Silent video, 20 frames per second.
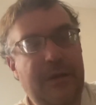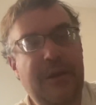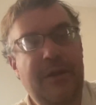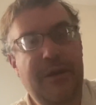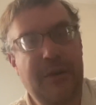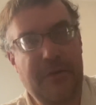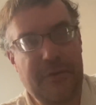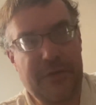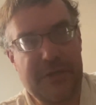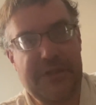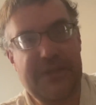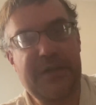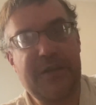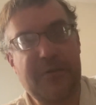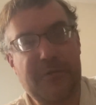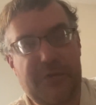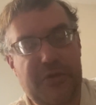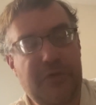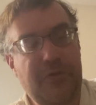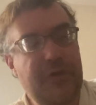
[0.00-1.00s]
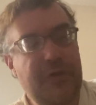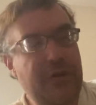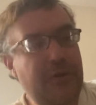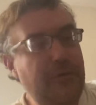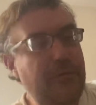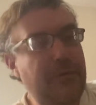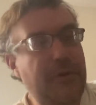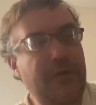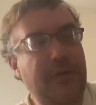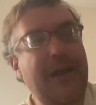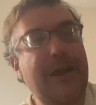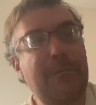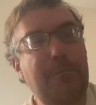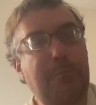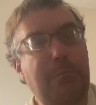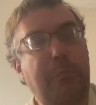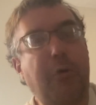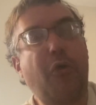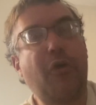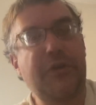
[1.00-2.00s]
you know, the CO2, you'll, you'll
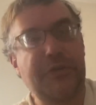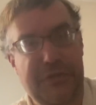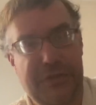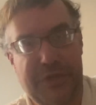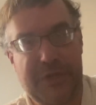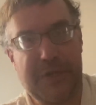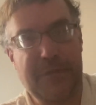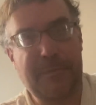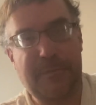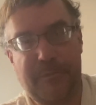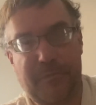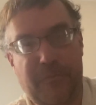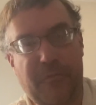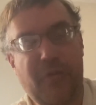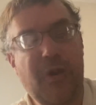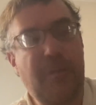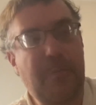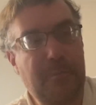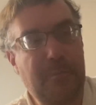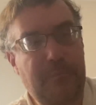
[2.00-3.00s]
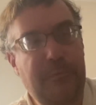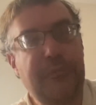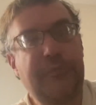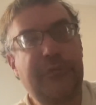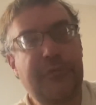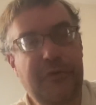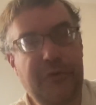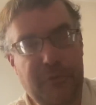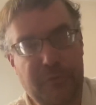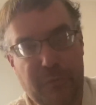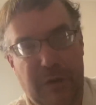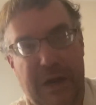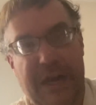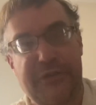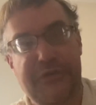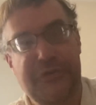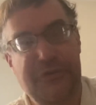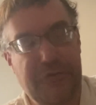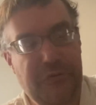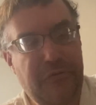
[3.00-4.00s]
get poisoning from
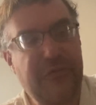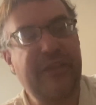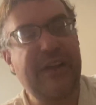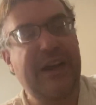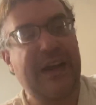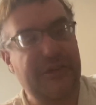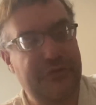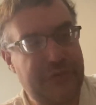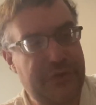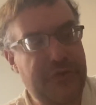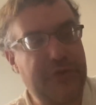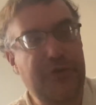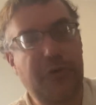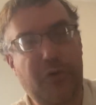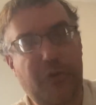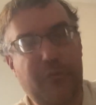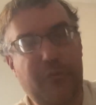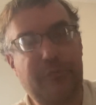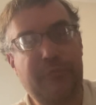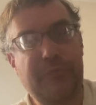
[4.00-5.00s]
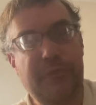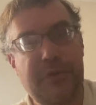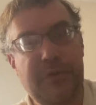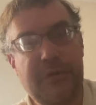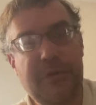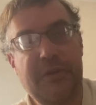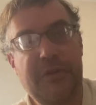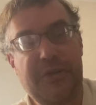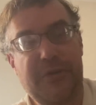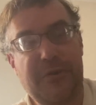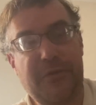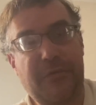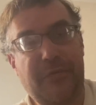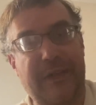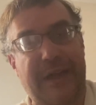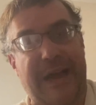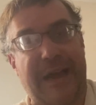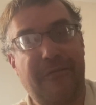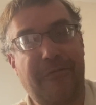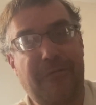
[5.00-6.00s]
rising too fast and you'll, you'll
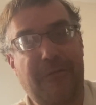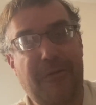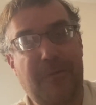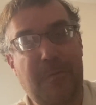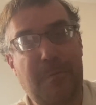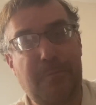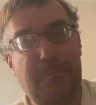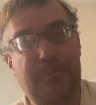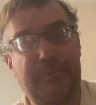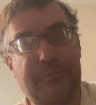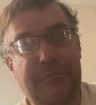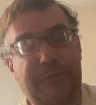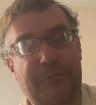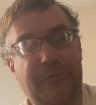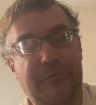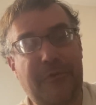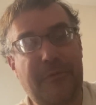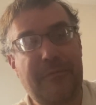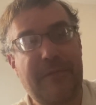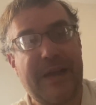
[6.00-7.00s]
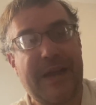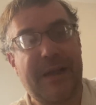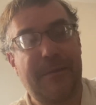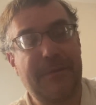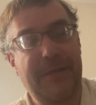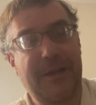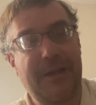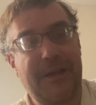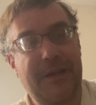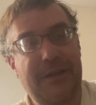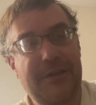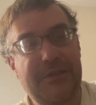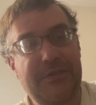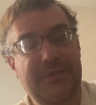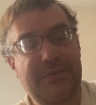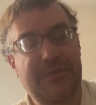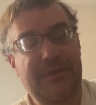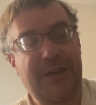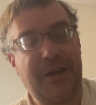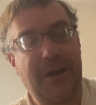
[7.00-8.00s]
die from, from that
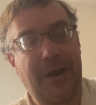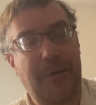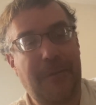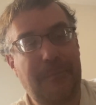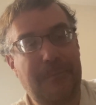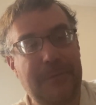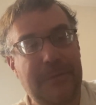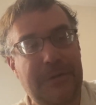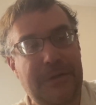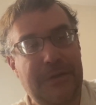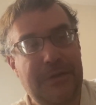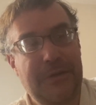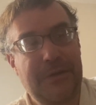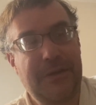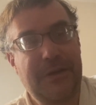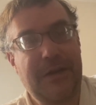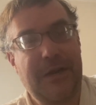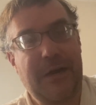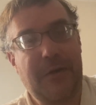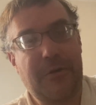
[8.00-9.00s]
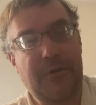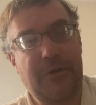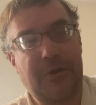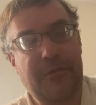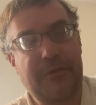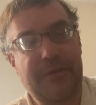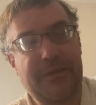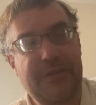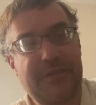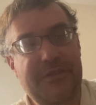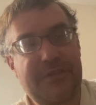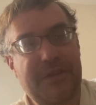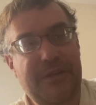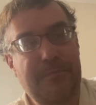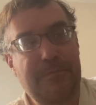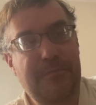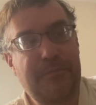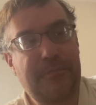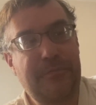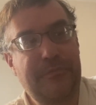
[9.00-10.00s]
because, you know, how it all is.
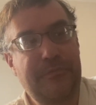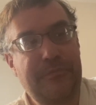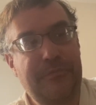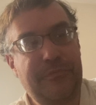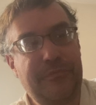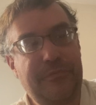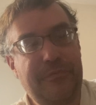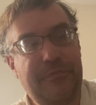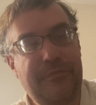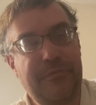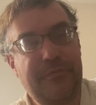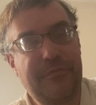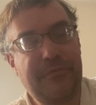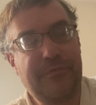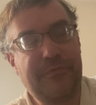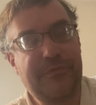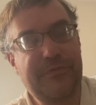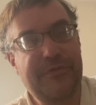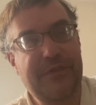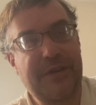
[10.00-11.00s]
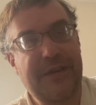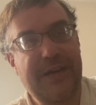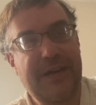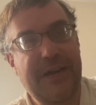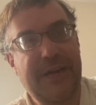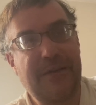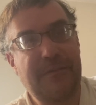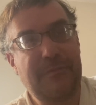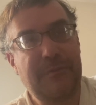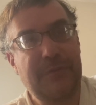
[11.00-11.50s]
And so, yeah.